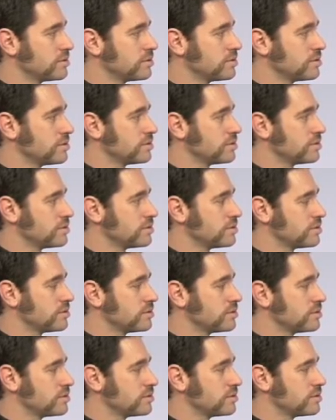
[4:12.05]

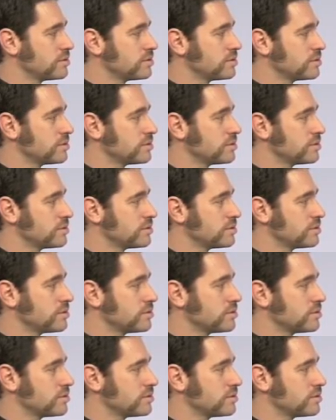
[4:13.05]

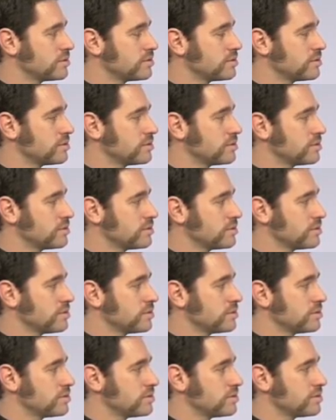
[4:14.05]

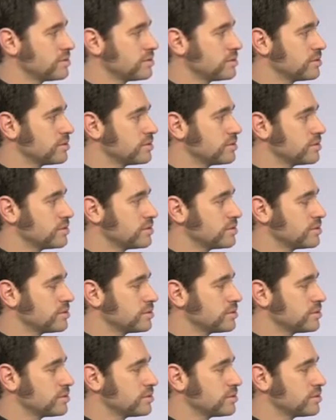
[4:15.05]
The person shown says nothing.